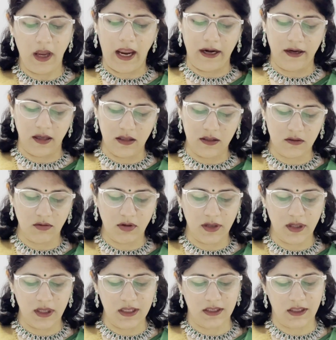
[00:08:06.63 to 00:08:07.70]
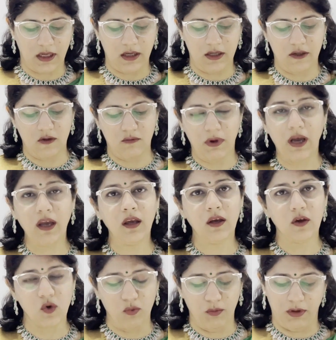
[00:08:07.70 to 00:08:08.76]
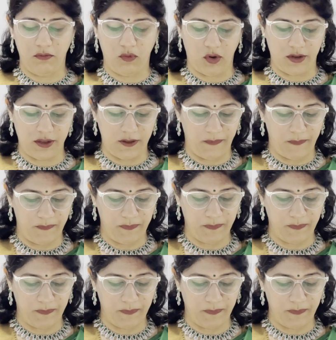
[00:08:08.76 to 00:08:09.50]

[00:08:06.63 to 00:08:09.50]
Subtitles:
and insulin is secreted by human body.